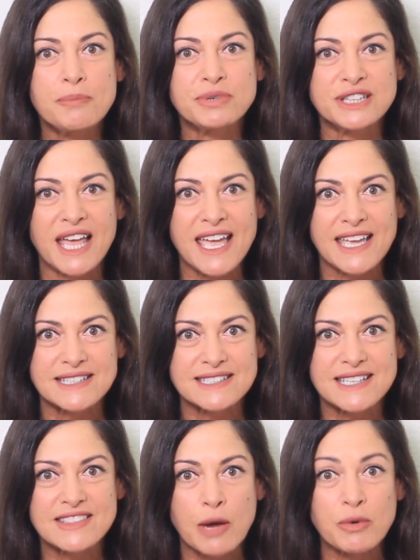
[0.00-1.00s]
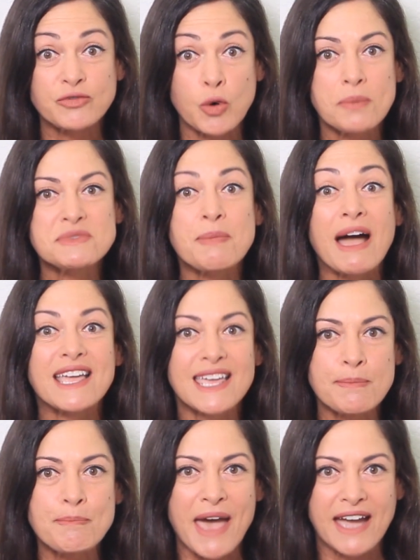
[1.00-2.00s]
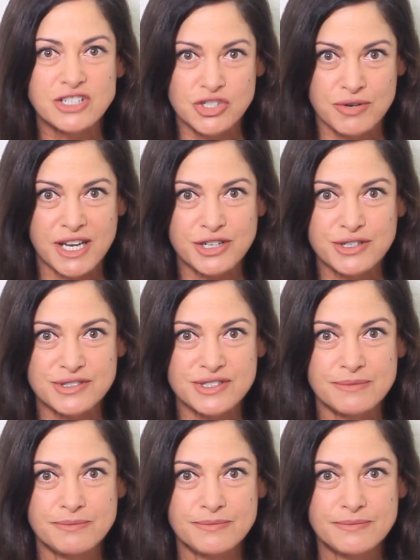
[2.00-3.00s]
plains that were formed by impact craters.